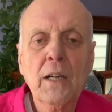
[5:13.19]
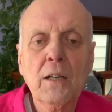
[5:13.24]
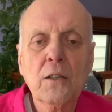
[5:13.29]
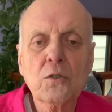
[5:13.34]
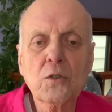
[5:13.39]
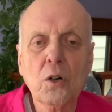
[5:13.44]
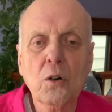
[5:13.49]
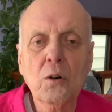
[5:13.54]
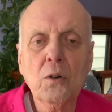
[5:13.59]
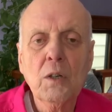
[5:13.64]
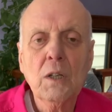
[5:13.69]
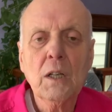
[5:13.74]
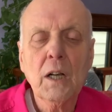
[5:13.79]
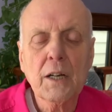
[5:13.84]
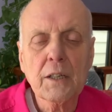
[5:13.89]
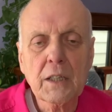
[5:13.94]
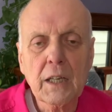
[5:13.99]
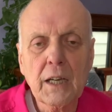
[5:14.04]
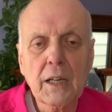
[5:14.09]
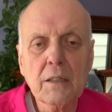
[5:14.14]
So
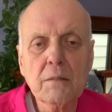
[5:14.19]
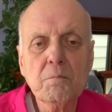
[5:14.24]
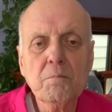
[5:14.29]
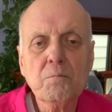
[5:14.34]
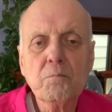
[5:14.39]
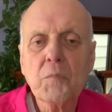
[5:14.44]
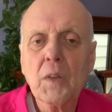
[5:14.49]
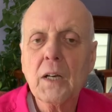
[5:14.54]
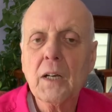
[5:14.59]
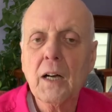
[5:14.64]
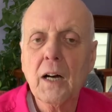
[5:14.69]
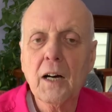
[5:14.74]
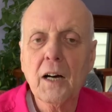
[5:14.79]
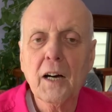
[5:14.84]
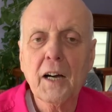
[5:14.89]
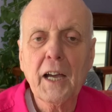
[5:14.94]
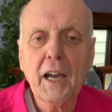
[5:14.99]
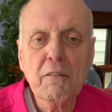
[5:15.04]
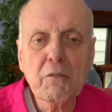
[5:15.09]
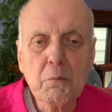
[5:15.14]
again,
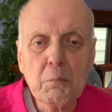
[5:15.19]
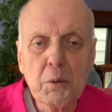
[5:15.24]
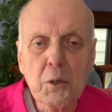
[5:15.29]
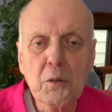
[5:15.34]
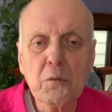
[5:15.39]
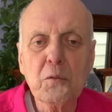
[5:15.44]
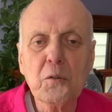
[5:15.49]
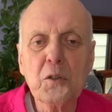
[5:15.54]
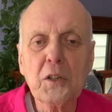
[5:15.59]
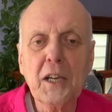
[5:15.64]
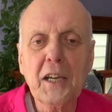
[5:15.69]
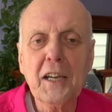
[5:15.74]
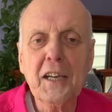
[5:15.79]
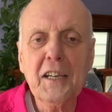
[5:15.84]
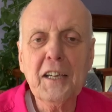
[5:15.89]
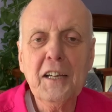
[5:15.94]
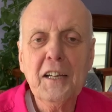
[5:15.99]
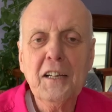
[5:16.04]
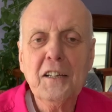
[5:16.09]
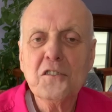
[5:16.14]
have a beautiful
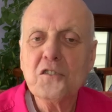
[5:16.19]
day.